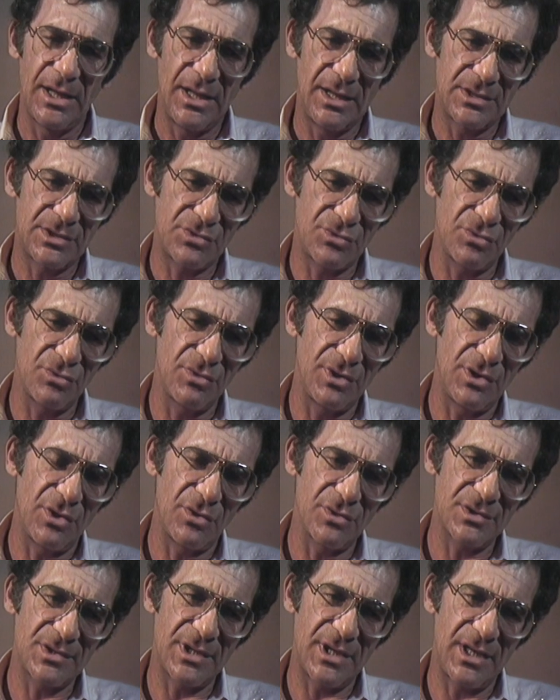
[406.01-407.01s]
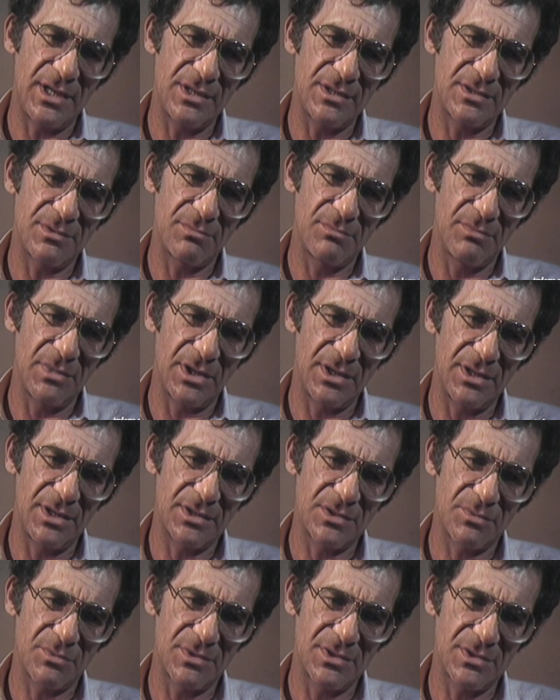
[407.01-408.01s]
It's true. In those days,
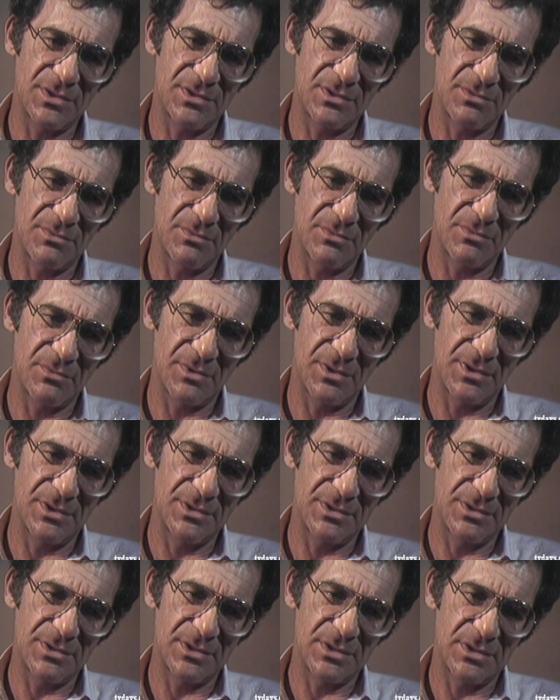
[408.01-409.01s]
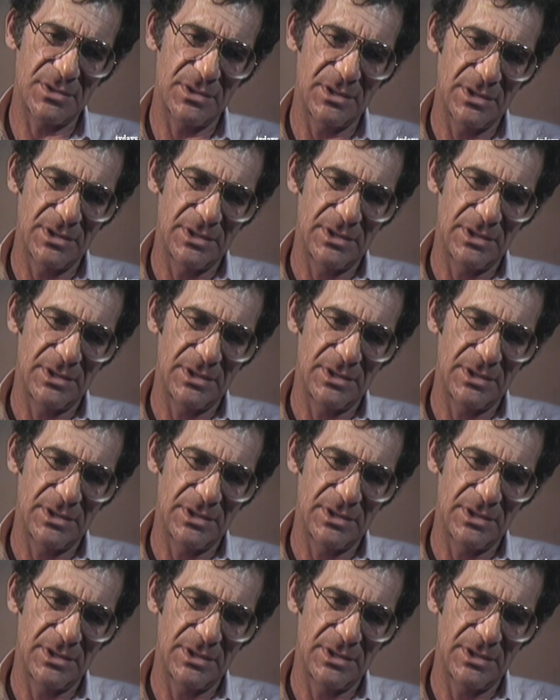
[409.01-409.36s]
Milius was was